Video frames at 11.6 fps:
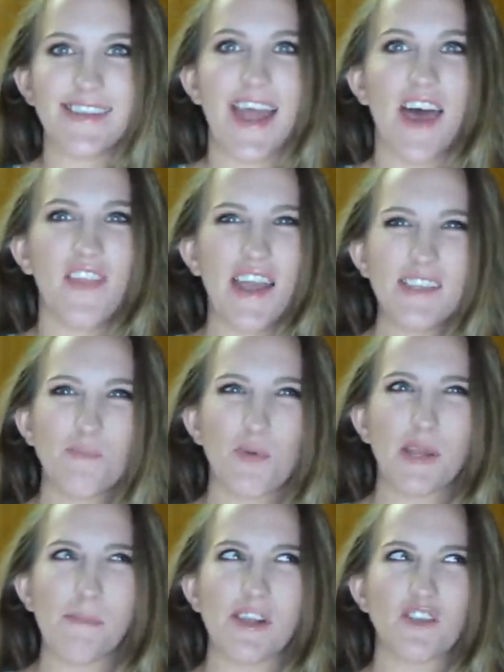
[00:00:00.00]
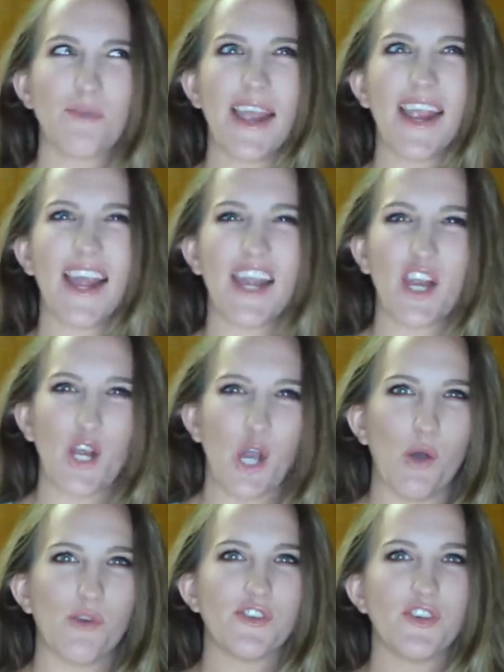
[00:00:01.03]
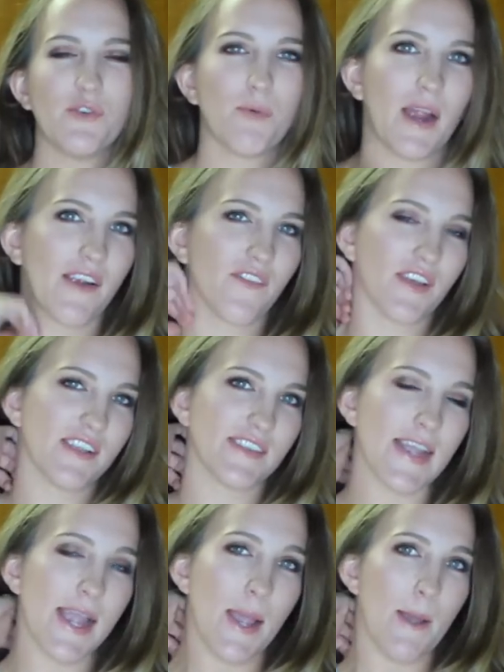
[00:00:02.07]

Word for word: And now that's pretty much my kind of go-to breakfast,